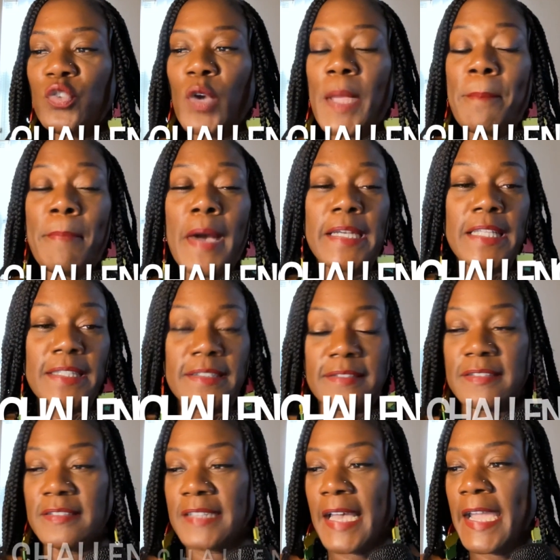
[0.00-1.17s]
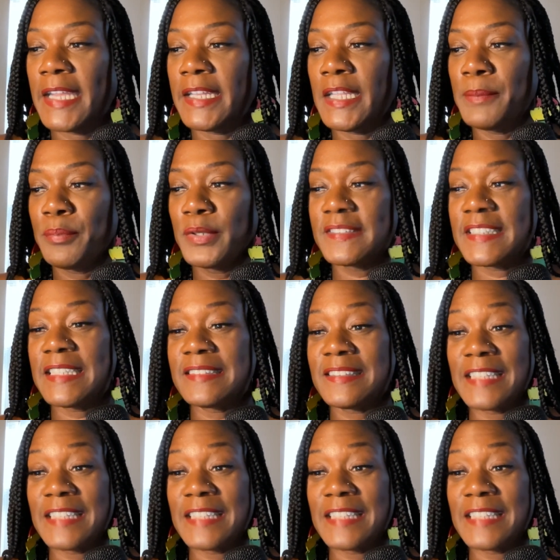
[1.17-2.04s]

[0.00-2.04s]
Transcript: to a moneyless society presents